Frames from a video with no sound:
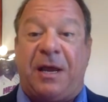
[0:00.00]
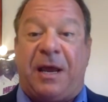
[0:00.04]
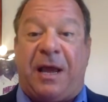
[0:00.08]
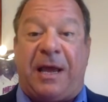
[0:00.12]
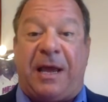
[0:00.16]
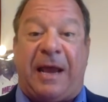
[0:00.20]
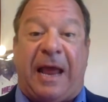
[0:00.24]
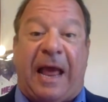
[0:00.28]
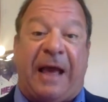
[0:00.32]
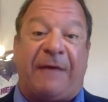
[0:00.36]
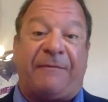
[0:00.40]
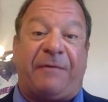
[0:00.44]

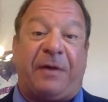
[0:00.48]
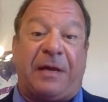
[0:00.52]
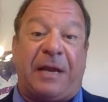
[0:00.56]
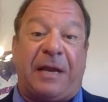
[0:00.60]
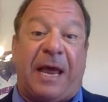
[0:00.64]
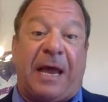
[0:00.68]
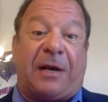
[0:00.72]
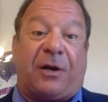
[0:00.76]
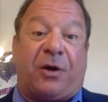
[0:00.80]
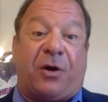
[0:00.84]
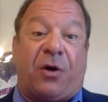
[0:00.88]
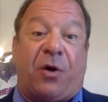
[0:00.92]
and having
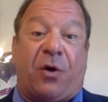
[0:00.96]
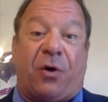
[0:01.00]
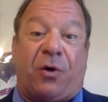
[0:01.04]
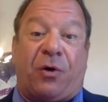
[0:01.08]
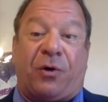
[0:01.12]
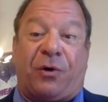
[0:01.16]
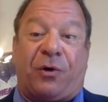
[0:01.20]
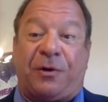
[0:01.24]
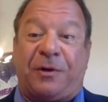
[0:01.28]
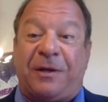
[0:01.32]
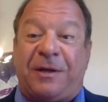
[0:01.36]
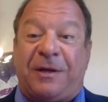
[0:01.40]
that
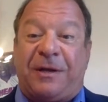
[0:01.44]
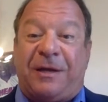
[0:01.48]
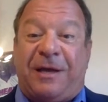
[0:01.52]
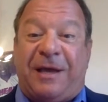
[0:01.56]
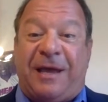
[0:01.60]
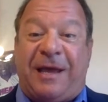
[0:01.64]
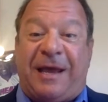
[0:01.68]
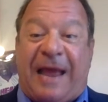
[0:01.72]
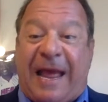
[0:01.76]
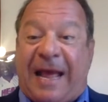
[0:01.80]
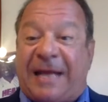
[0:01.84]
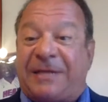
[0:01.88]
goal,
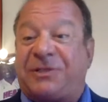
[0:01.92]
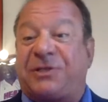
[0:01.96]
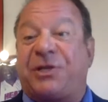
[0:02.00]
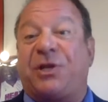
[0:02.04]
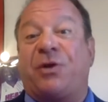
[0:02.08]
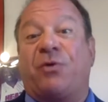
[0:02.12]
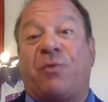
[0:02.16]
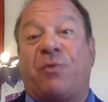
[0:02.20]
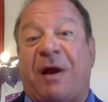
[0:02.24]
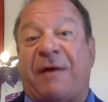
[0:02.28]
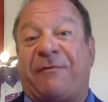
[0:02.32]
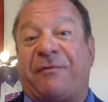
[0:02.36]
it adds to
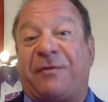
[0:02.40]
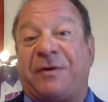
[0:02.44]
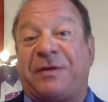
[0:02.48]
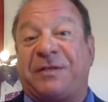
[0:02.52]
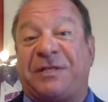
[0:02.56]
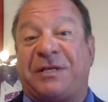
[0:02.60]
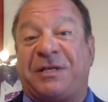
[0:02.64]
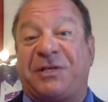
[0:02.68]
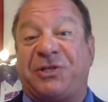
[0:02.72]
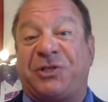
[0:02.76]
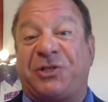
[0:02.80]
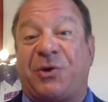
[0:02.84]
the
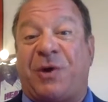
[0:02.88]
references.